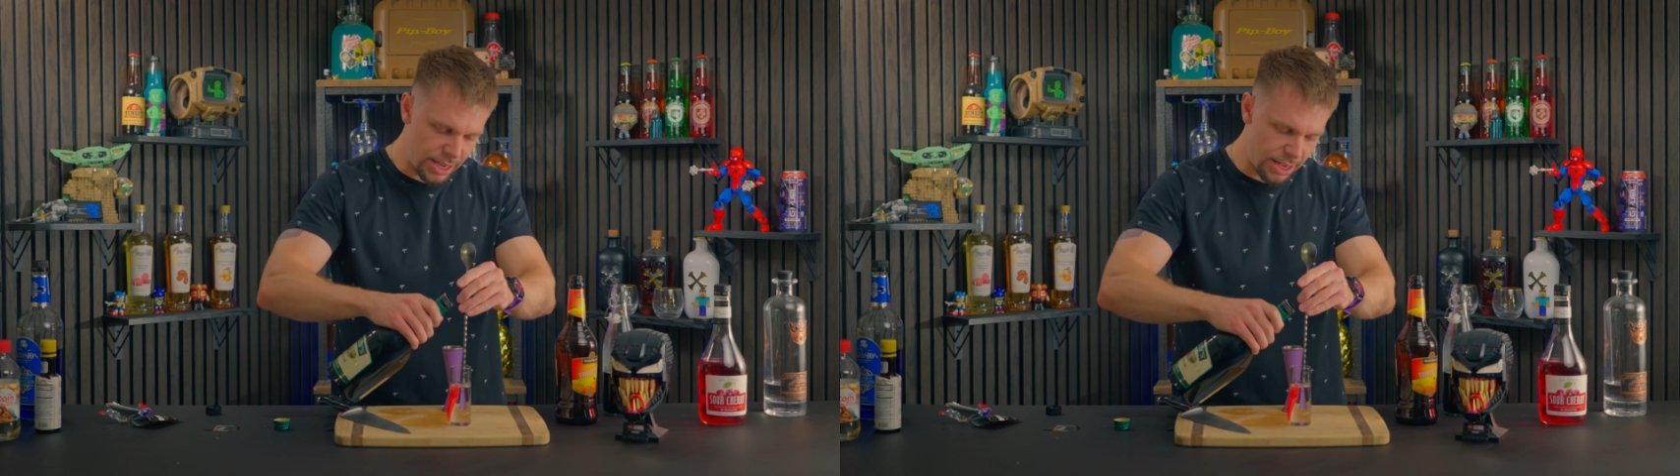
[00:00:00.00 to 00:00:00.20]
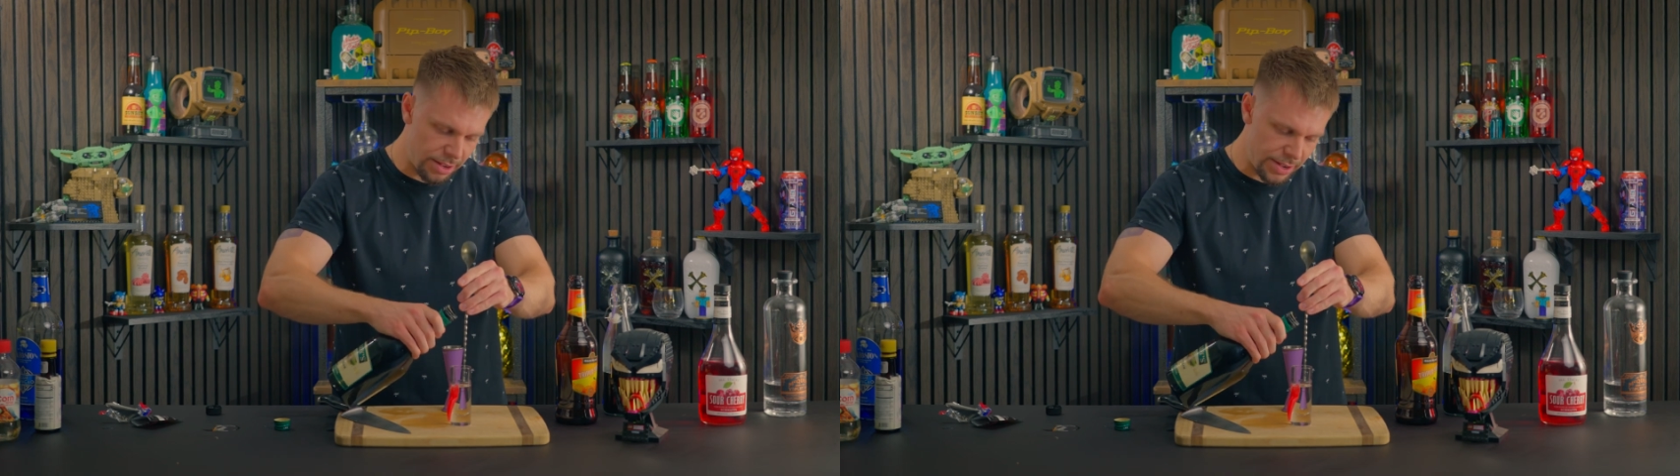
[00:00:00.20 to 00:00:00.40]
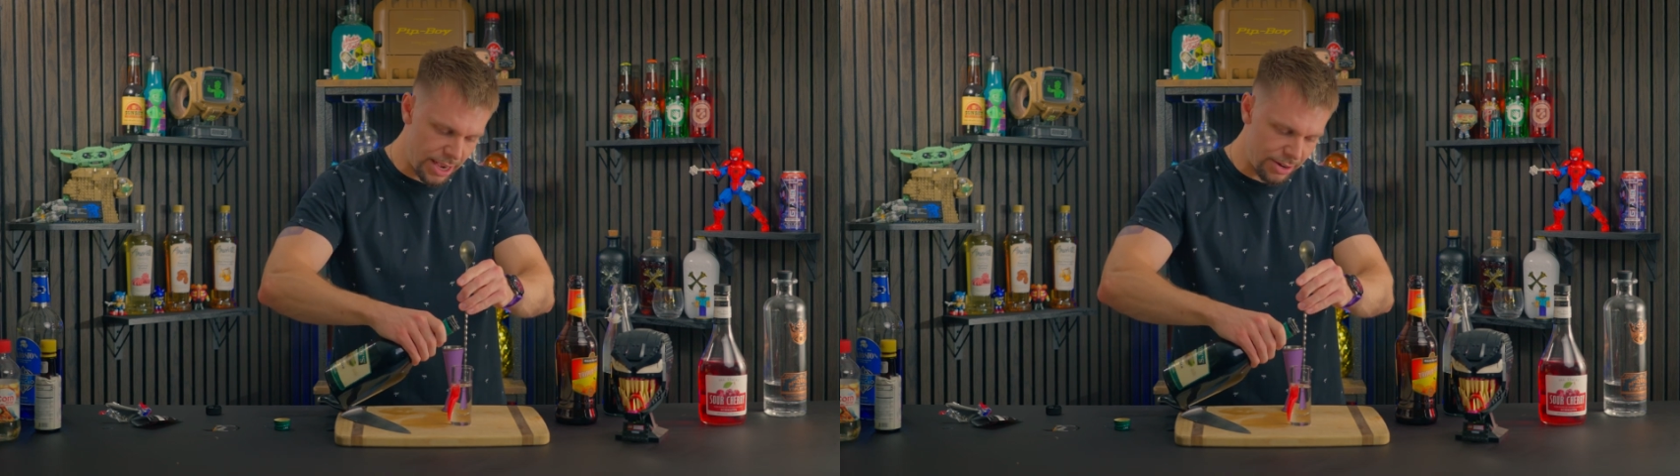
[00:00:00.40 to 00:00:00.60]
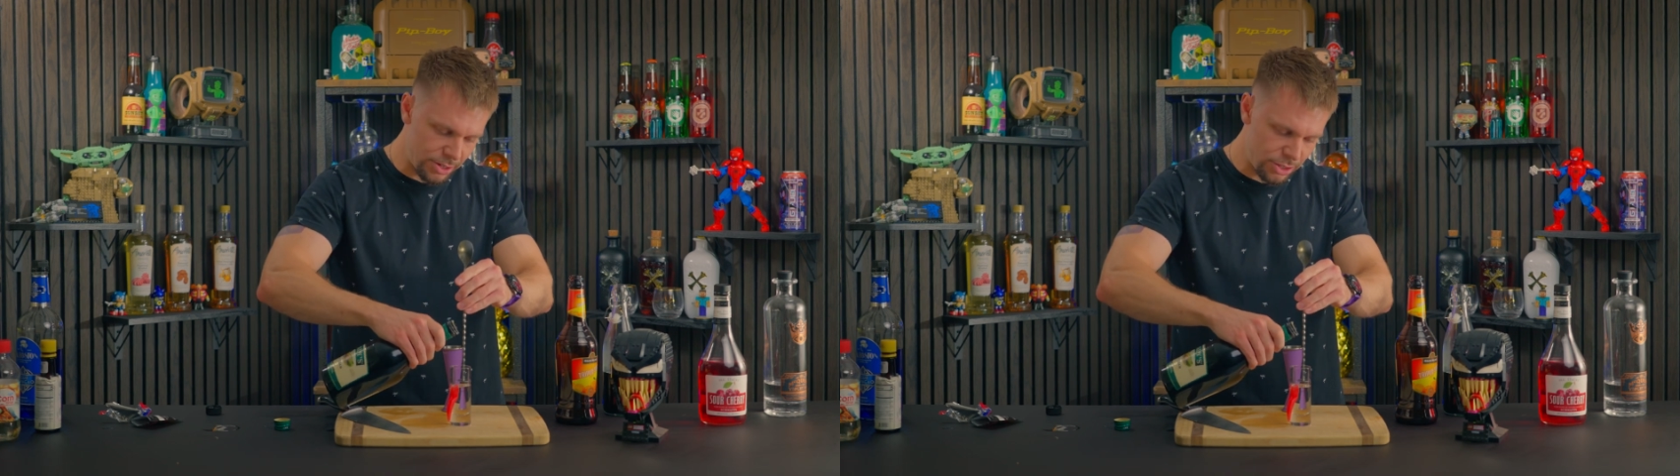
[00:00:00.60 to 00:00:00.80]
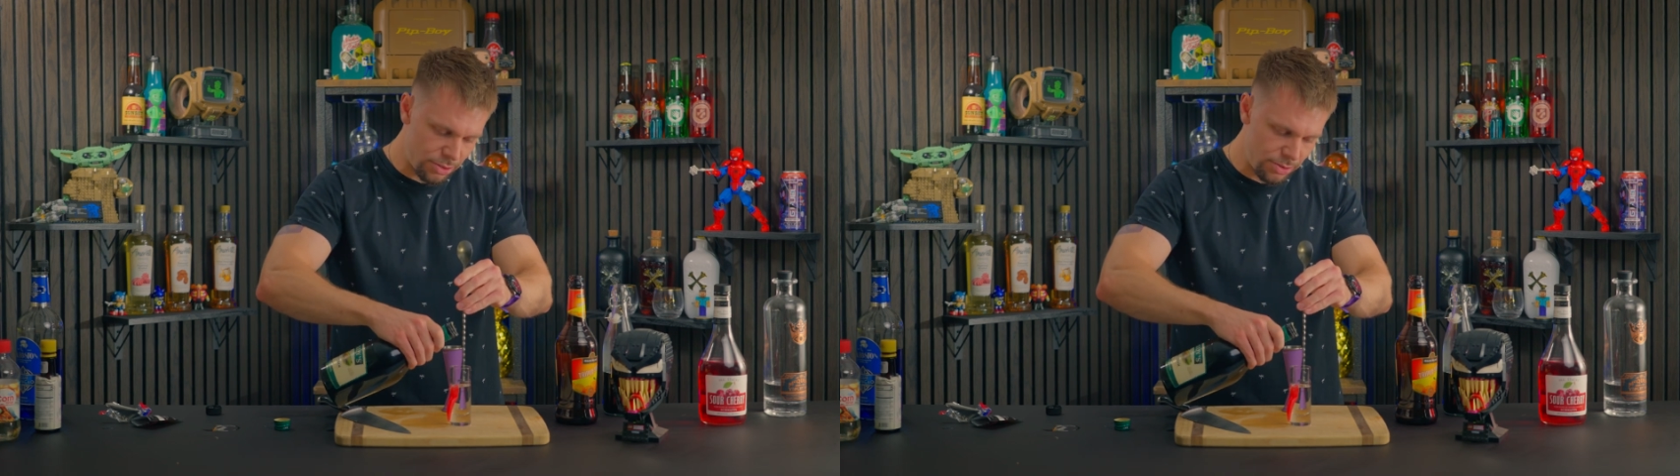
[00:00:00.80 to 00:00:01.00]
of
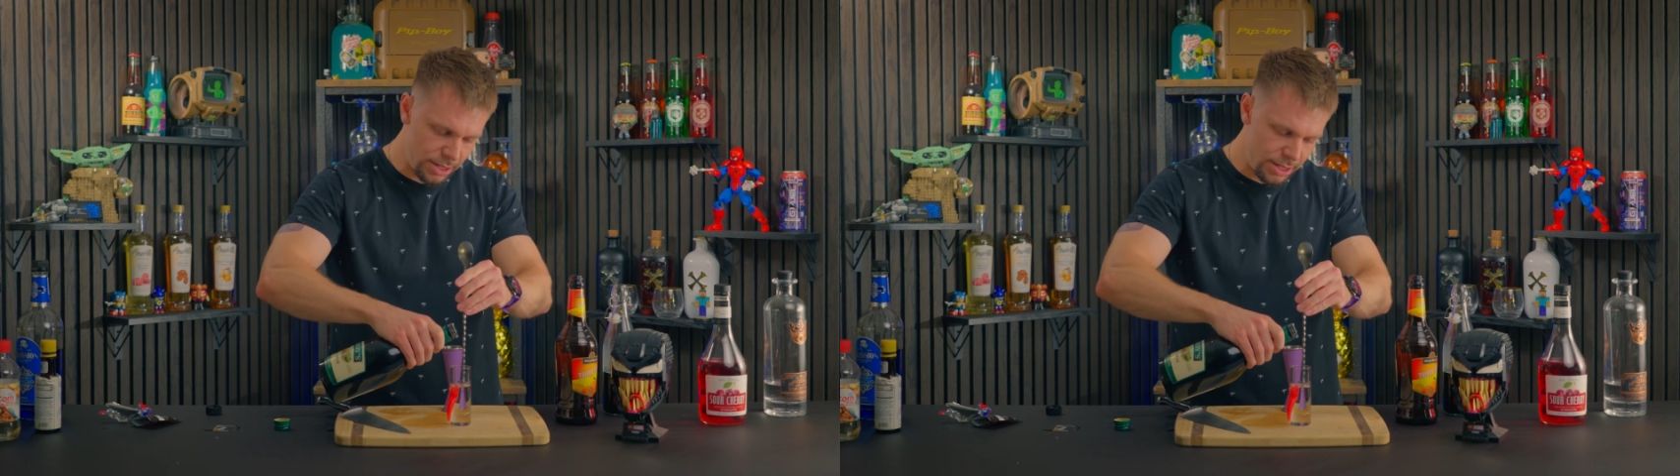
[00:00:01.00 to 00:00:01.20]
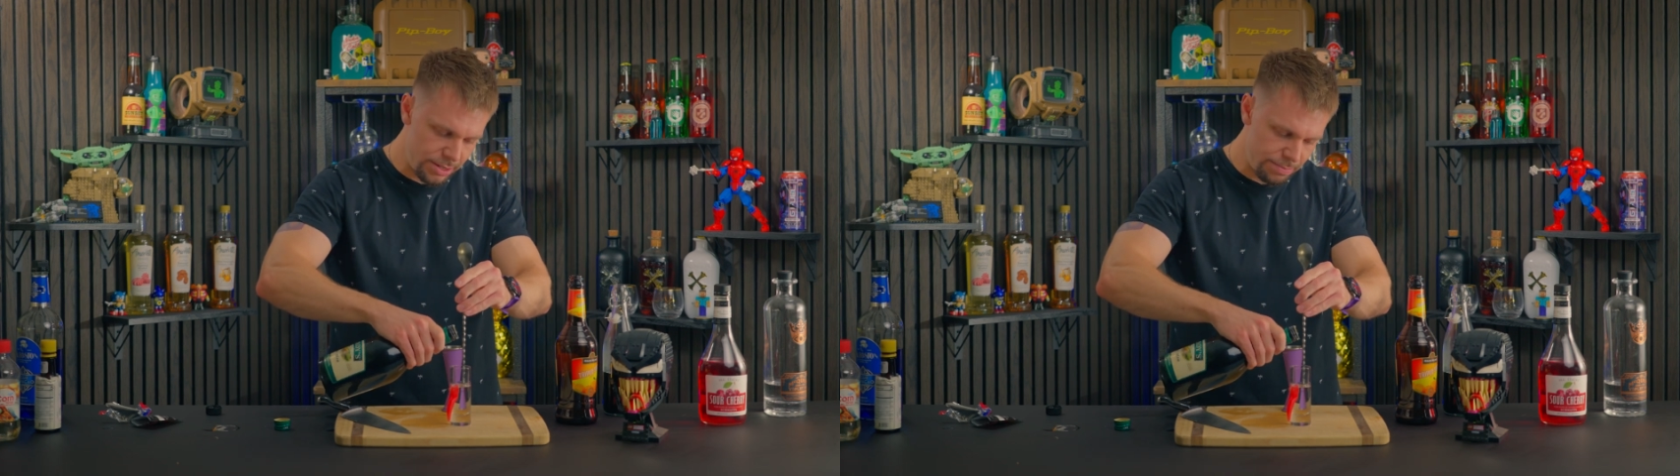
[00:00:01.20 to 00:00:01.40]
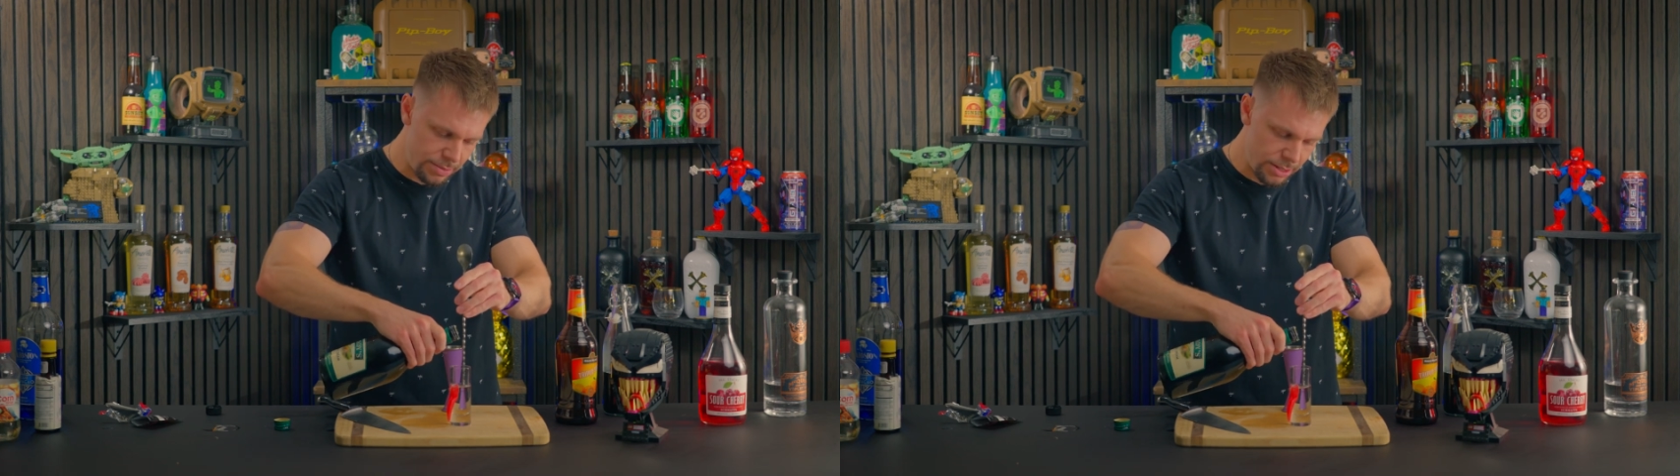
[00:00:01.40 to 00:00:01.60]
Irish cream.